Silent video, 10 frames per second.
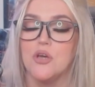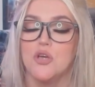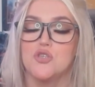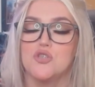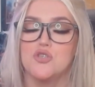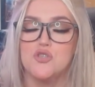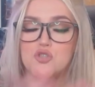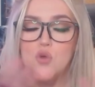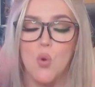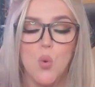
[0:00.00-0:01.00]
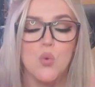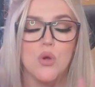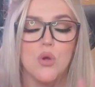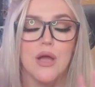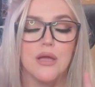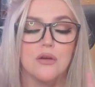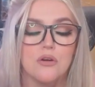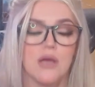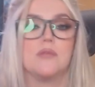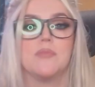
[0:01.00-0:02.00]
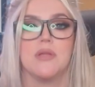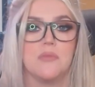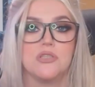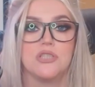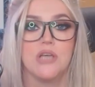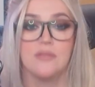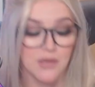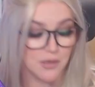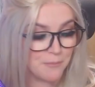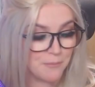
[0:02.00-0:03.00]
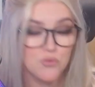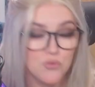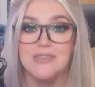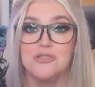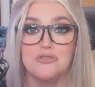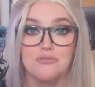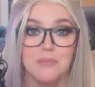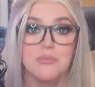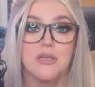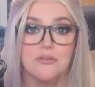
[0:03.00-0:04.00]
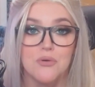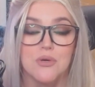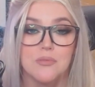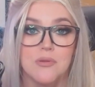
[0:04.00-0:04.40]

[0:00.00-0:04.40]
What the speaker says: so incredibly much, and they are both extremely affordable.